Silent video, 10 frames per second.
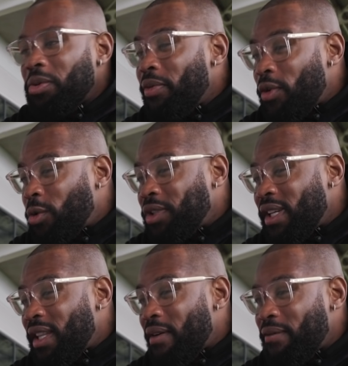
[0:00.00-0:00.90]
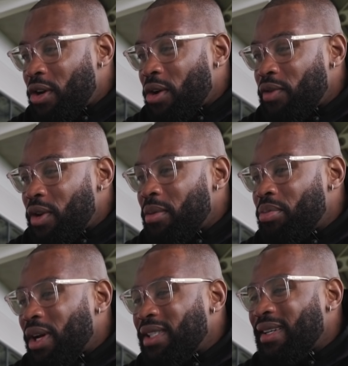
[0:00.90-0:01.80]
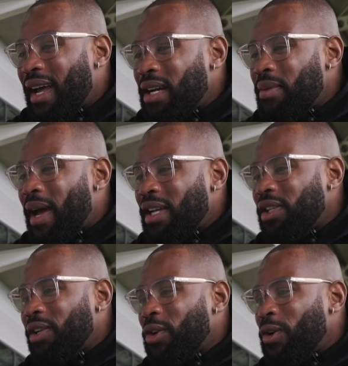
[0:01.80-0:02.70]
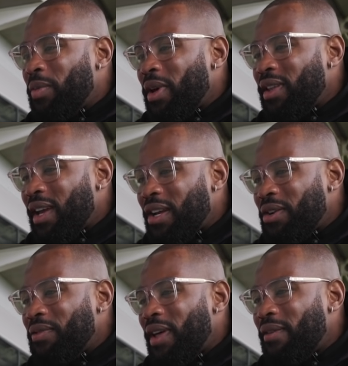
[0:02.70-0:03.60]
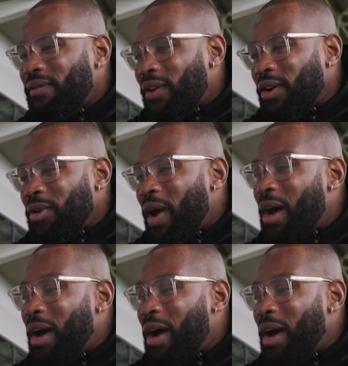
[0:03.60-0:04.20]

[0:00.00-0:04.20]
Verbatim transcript: we've all seen that video of you embracing Adam Ashley Cooper at the end of that final.